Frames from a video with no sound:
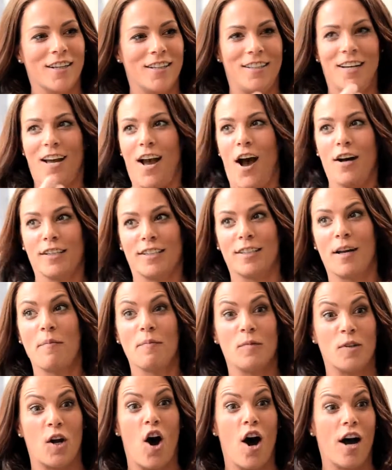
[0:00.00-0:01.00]
yeah,
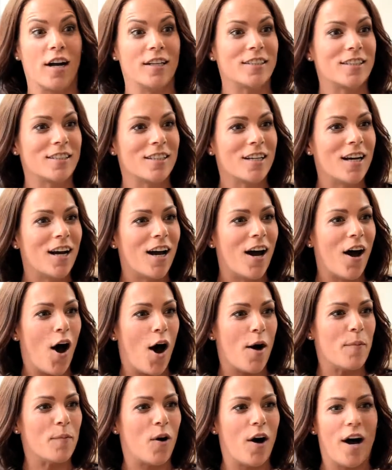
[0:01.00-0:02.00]
some nights
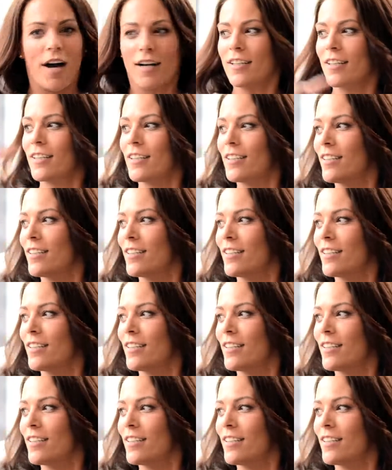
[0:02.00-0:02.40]
I'm like,